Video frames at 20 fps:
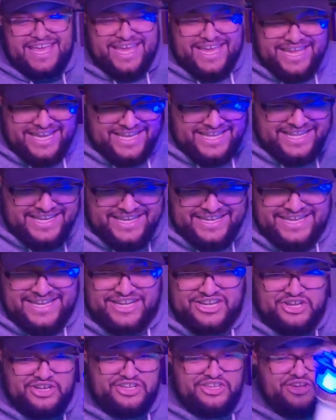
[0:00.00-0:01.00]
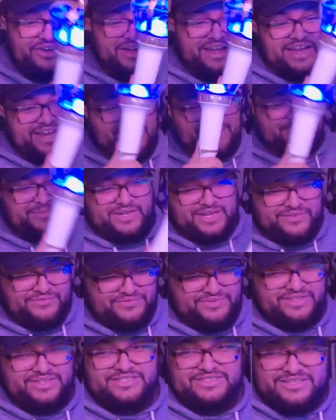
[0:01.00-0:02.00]
and letting you know, yo, I am ready
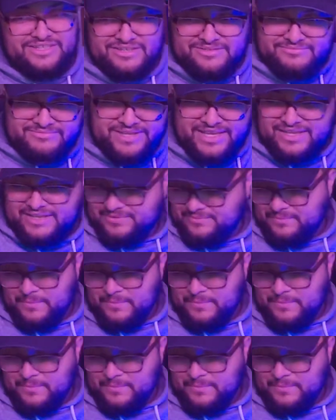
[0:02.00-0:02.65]
for this comeback.